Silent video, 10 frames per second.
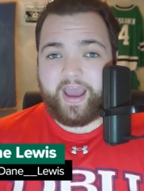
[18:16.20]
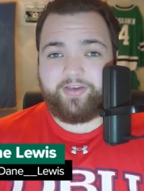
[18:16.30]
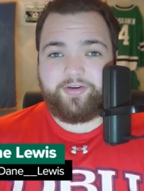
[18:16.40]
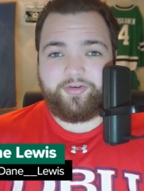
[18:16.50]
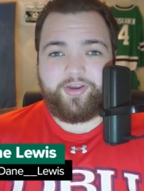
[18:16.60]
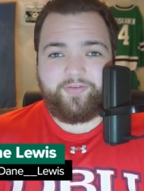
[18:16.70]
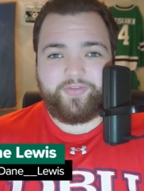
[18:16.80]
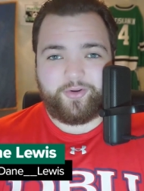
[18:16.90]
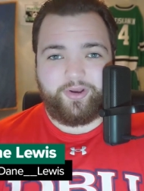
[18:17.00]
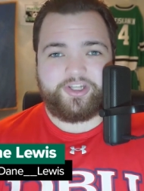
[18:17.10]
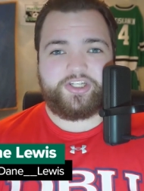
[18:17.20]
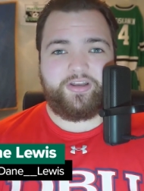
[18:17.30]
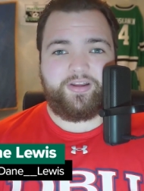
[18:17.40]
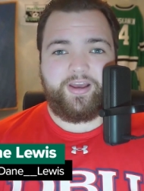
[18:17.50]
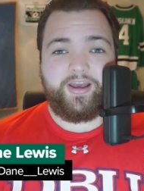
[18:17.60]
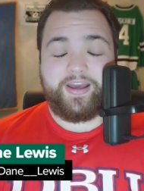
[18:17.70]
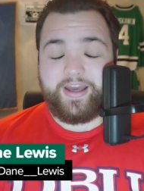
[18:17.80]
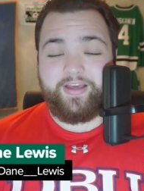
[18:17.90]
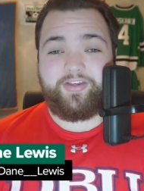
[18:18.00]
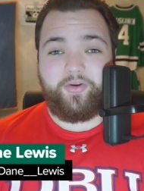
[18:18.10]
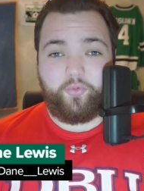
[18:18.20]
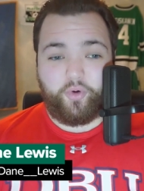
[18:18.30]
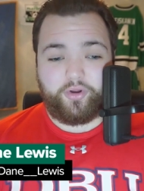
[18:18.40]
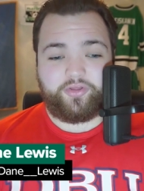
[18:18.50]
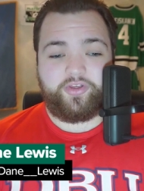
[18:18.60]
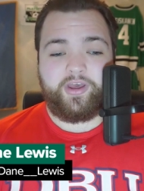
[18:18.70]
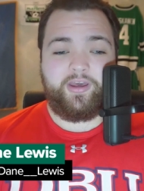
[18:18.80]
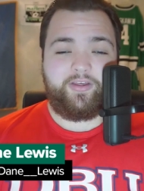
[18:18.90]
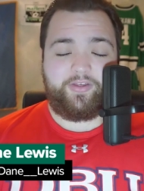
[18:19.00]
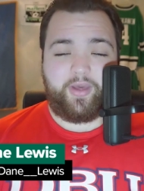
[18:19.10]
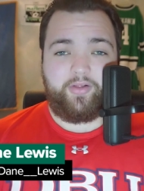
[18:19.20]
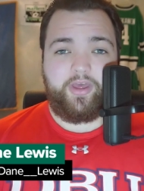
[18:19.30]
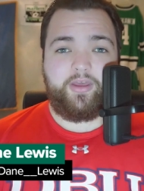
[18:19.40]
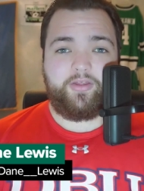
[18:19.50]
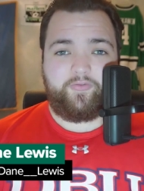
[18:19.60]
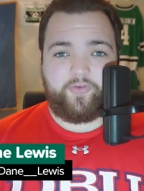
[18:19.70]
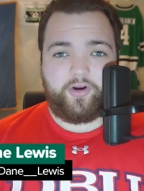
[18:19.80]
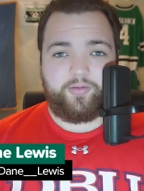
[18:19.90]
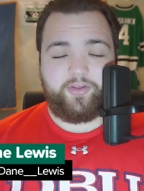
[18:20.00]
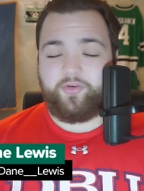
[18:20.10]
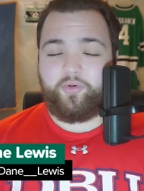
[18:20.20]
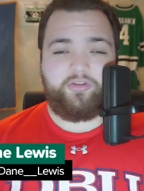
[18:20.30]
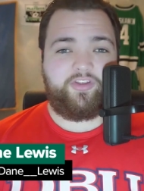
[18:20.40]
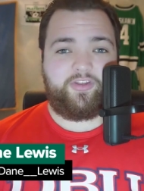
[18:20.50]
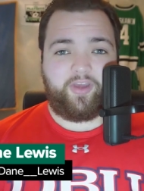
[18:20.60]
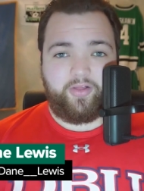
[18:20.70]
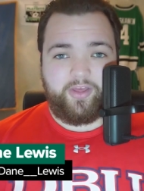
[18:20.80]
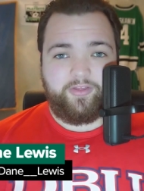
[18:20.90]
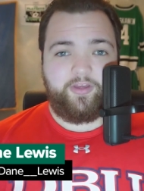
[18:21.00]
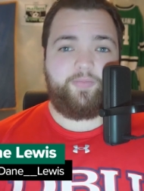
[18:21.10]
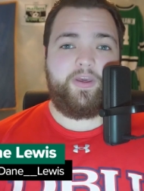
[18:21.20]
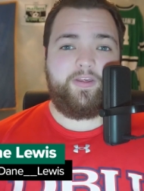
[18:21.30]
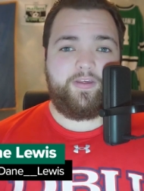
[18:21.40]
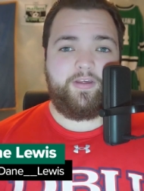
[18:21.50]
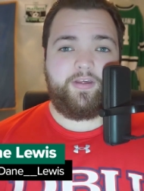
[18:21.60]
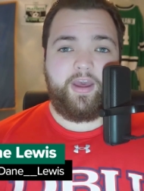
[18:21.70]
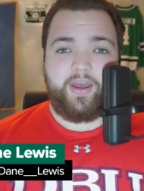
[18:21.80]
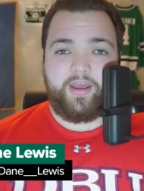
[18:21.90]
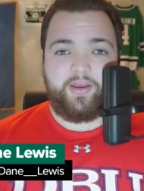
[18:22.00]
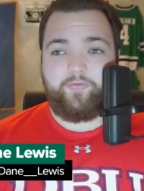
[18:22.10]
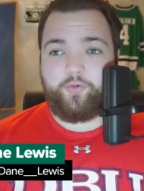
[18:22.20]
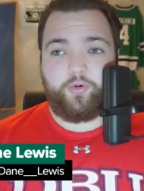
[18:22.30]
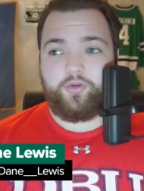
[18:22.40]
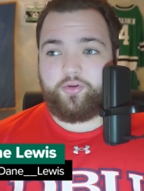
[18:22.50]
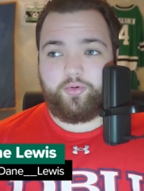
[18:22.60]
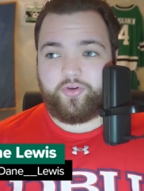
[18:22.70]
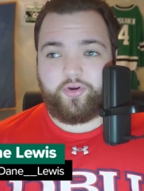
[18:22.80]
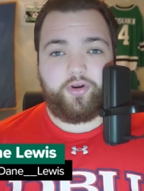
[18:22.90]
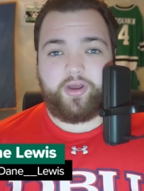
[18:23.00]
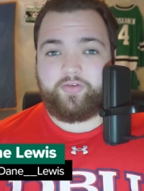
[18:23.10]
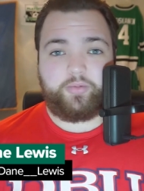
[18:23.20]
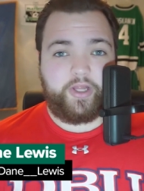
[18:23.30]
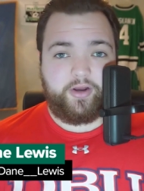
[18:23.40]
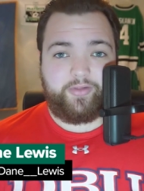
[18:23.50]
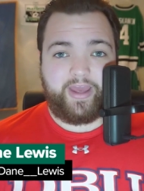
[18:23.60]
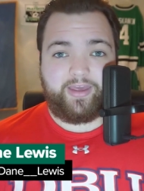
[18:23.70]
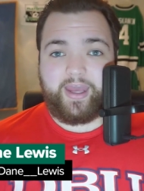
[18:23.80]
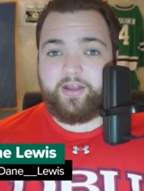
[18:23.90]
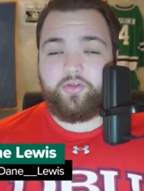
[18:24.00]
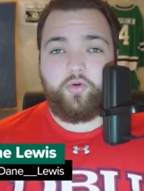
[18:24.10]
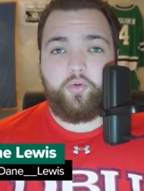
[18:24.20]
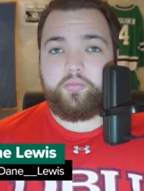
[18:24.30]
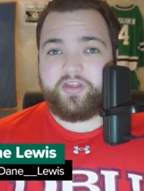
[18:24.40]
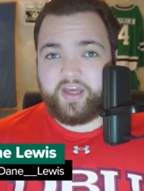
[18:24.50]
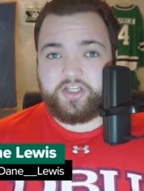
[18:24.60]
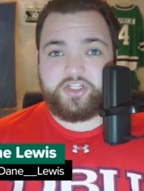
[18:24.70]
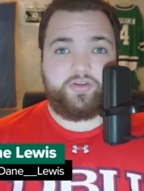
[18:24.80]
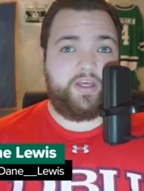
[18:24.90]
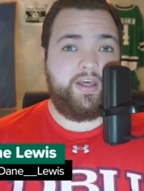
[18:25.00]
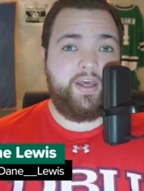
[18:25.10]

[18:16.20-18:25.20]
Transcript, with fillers: ask yourself the question is it worth selling the farm? Is it worth selling these pieces for the return of a player like Kane to potentially